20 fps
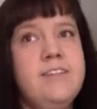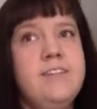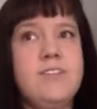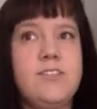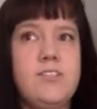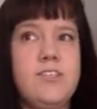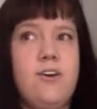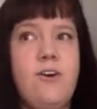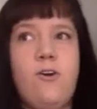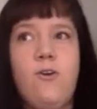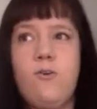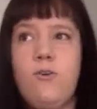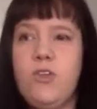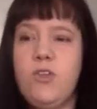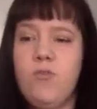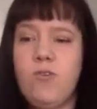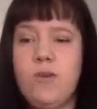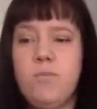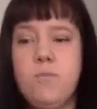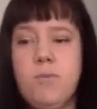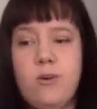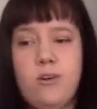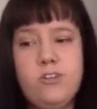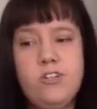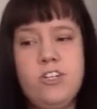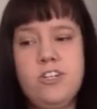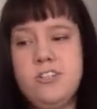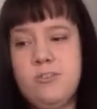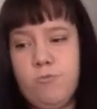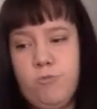So you can
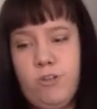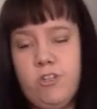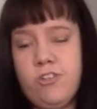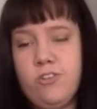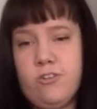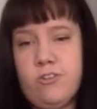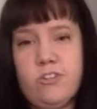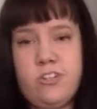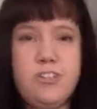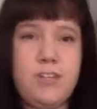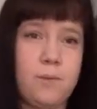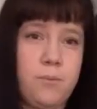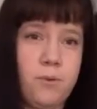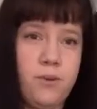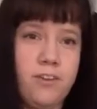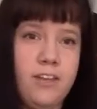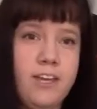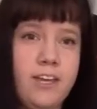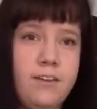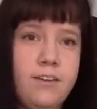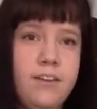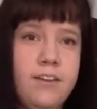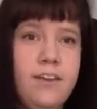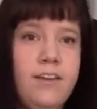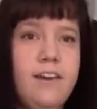purchase research separately,